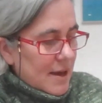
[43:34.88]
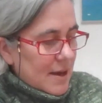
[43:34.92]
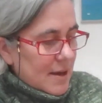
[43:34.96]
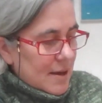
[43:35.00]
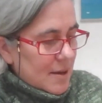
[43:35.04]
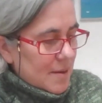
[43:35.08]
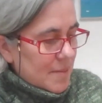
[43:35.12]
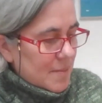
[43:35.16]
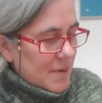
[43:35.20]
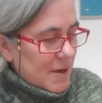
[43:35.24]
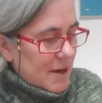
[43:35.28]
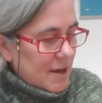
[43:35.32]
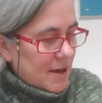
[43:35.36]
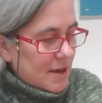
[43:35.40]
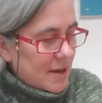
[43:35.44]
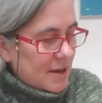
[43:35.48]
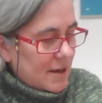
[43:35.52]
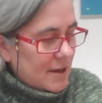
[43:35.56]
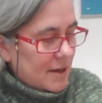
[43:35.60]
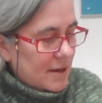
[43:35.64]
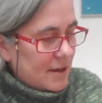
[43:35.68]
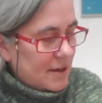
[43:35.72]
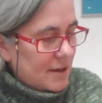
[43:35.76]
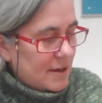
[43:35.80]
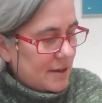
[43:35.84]

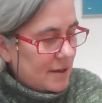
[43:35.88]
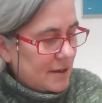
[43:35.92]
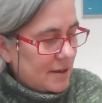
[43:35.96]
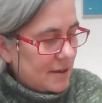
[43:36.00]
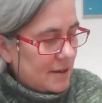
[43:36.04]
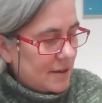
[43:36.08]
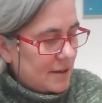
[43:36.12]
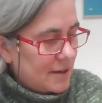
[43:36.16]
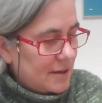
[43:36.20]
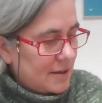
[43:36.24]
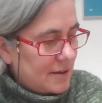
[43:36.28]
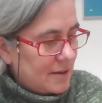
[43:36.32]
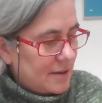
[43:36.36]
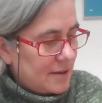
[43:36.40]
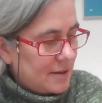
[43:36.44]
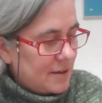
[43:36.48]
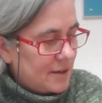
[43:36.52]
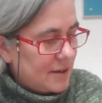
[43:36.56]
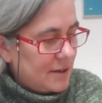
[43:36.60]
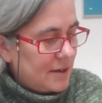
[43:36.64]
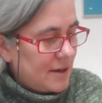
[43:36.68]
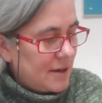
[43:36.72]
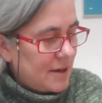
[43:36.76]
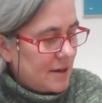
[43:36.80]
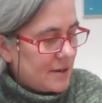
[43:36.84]

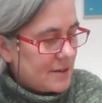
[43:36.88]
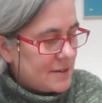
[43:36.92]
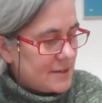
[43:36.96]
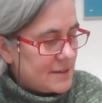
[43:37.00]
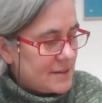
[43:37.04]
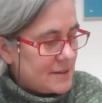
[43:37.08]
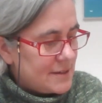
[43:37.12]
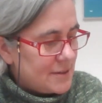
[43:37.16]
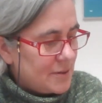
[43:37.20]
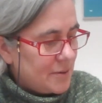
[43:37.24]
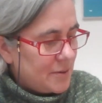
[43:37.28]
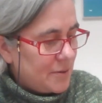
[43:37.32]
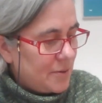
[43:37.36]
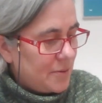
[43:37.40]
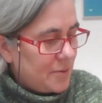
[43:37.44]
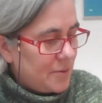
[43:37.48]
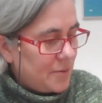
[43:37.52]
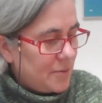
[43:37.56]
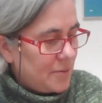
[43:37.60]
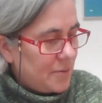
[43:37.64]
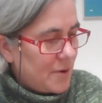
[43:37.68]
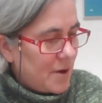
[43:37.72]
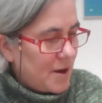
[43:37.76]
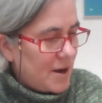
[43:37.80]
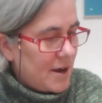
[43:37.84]
Yes,
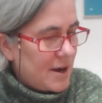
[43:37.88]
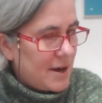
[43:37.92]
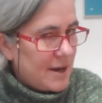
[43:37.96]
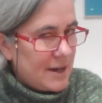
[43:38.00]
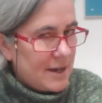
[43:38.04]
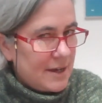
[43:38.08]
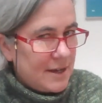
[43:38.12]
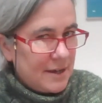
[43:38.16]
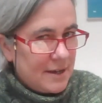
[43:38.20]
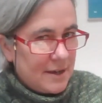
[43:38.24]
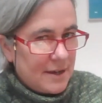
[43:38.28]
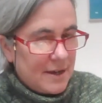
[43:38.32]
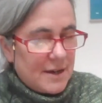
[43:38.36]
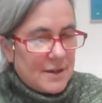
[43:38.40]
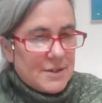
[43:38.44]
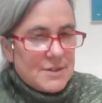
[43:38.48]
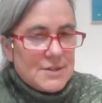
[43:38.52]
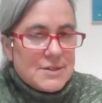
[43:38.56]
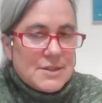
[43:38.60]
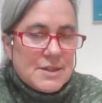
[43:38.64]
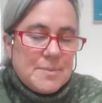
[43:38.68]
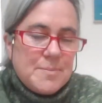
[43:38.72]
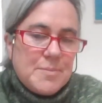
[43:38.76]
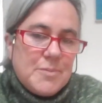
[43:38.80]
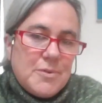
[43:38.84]
so I
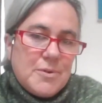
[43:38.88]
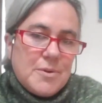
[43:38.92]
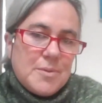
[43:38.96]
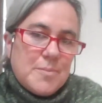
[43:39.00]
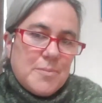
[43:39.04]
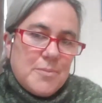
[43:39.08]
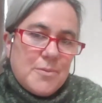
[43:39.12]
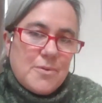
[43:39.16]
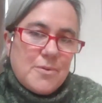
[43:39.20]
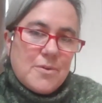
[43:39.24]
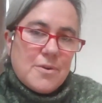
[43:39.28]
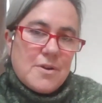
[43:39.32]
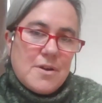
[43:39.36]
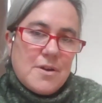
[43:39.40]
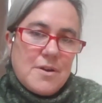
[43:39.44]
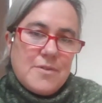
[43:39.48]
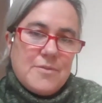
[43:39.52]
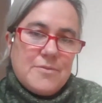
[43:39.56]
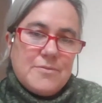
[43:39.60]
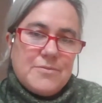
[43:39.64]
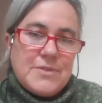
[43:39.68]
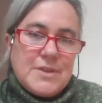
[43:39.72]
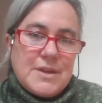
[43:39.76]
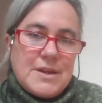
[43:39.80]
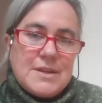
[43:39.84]
actually bought more
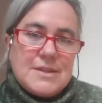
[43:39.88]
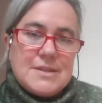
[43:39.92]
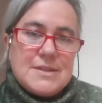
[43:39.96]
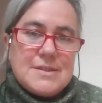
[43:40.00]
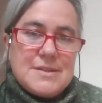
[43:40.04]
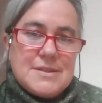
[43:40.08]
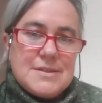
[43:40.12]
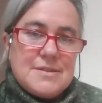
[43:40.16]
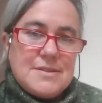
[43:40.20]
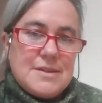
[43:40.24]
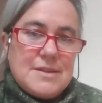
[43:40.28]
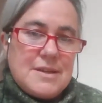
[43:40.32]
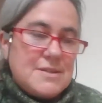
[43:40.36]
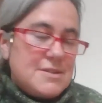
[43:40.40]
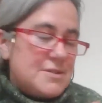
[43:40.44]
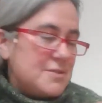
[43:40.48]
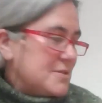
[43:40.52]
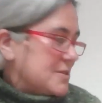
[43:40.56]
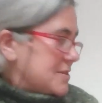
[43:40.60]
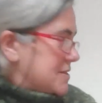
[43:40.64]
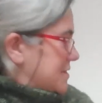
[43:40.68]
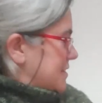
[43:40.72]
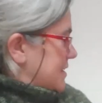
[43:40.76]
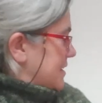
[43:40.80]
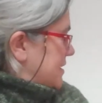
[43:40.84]
of that.
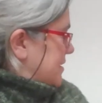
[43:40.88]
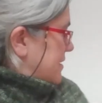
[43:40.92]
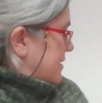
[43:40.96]
As you can